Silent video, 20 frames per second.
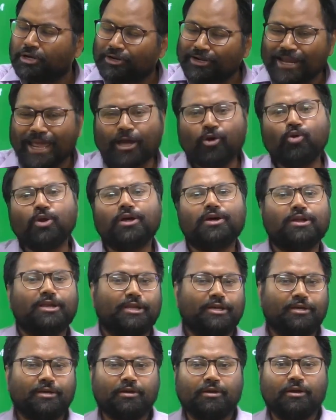
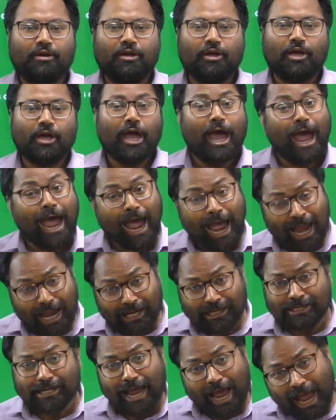regularly.
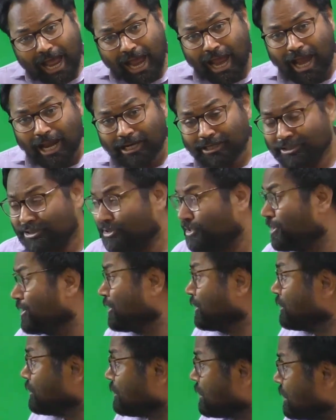And
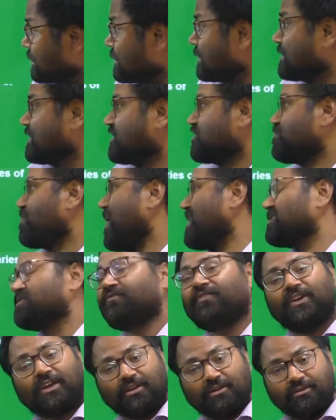this is a
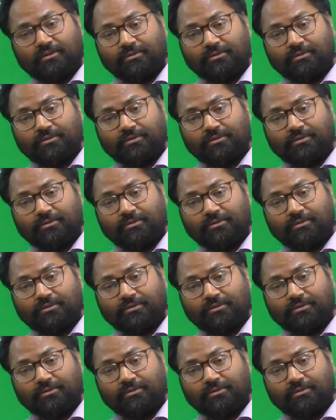specific.